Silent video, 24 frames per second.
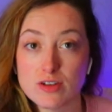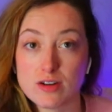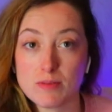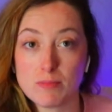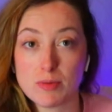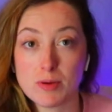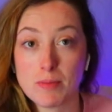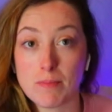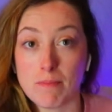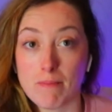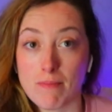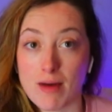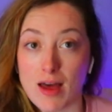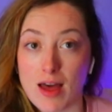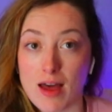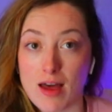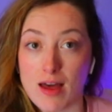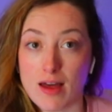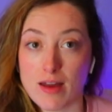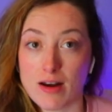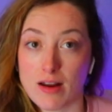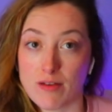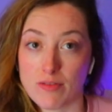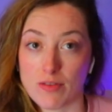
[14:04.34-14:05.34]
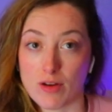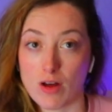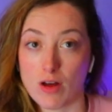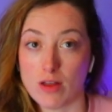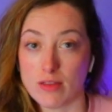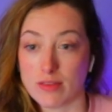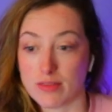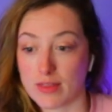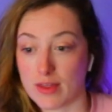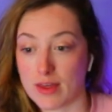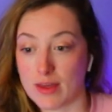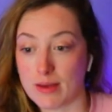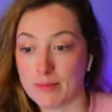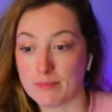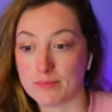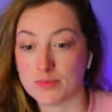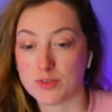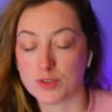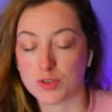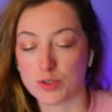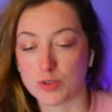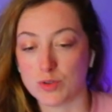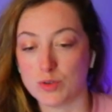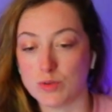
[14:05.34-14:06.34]
is gonna be mad at
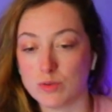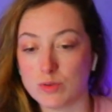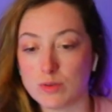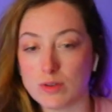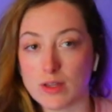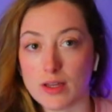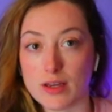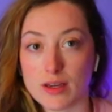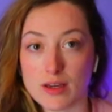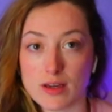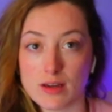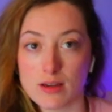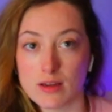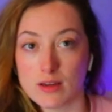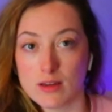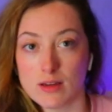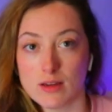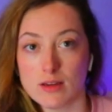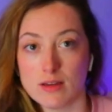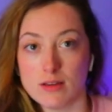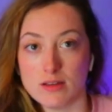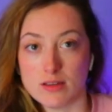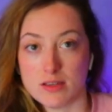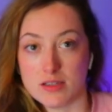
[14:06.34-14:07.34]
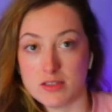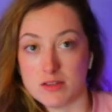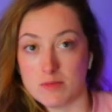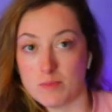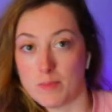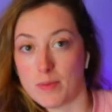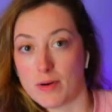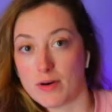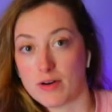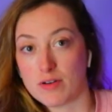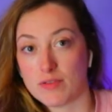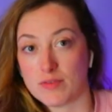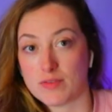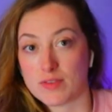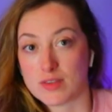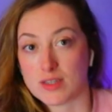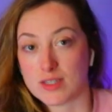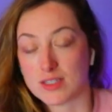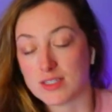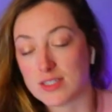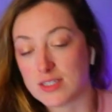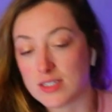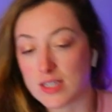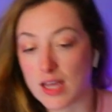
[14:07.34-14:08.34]
them too. Like, he's part
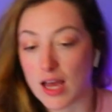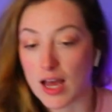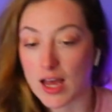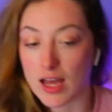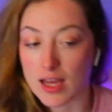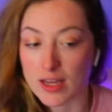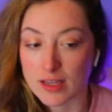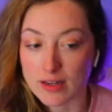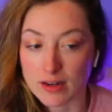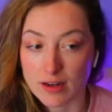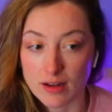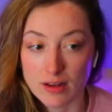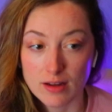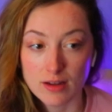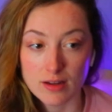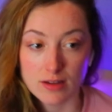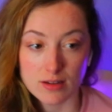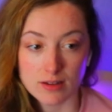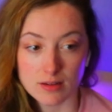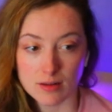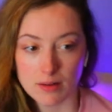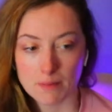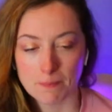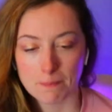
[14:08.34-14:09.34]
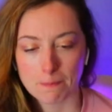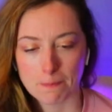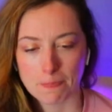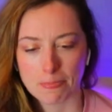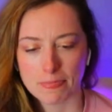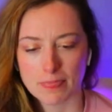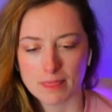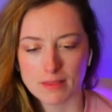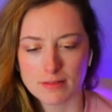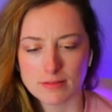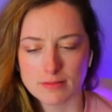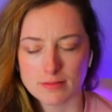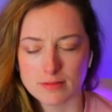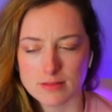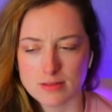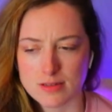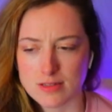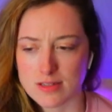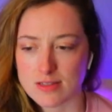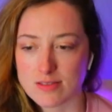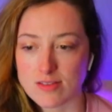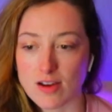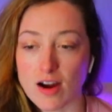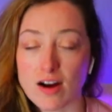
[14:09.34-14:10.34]
of this side.
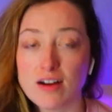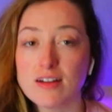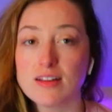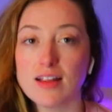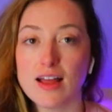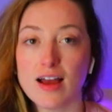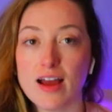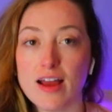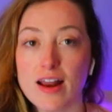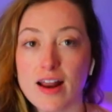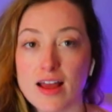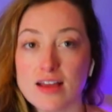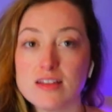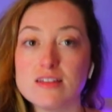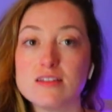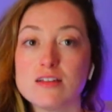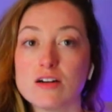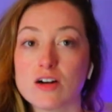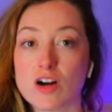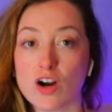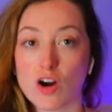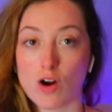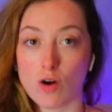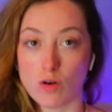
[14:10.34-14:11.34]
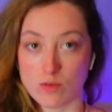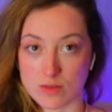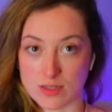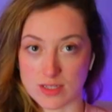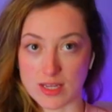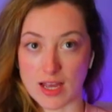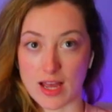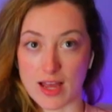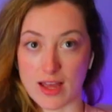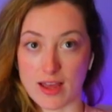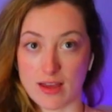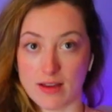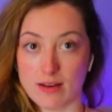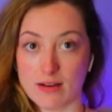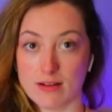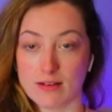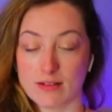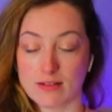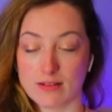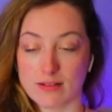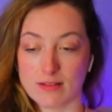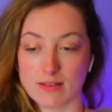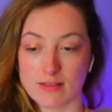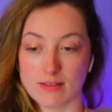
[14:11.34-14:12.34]
Starlight has her own
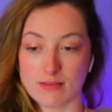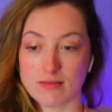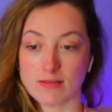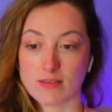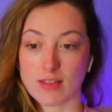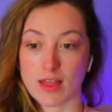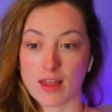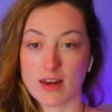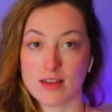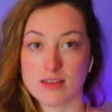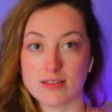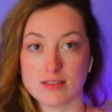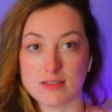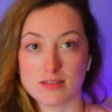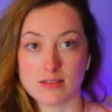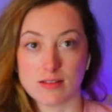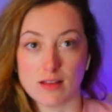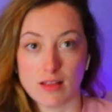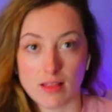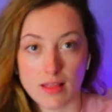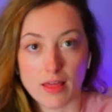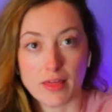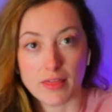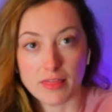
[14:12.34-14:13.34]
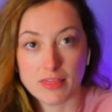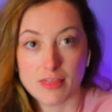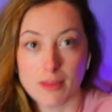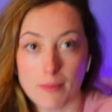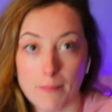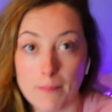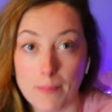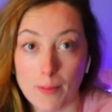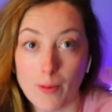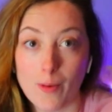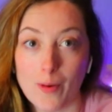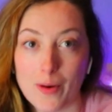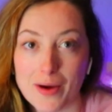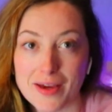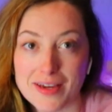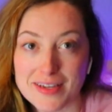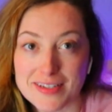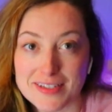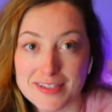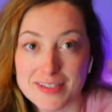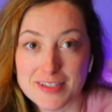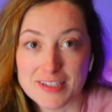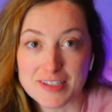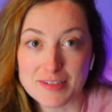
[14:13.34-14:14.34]
side. That is, like, the
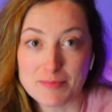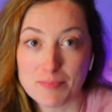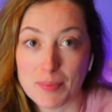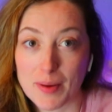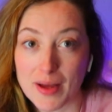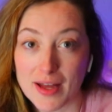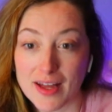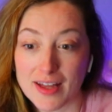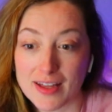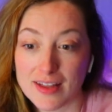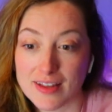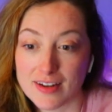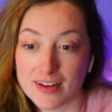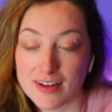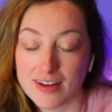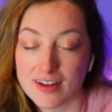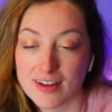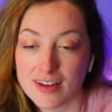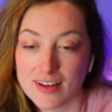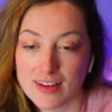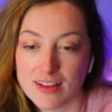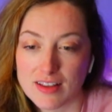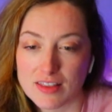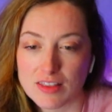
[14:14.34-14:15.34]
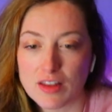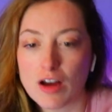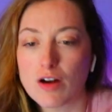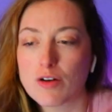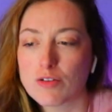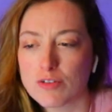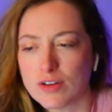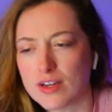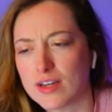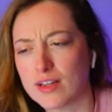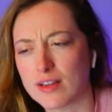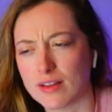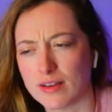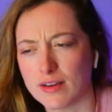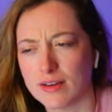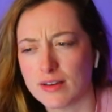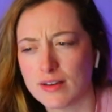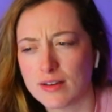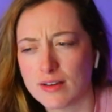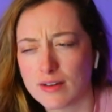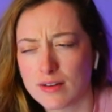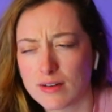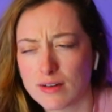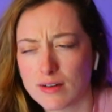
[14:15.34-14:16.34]
boys, but not
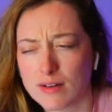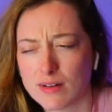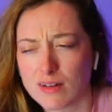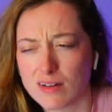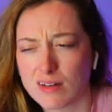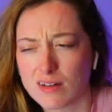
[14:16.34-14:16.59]
really.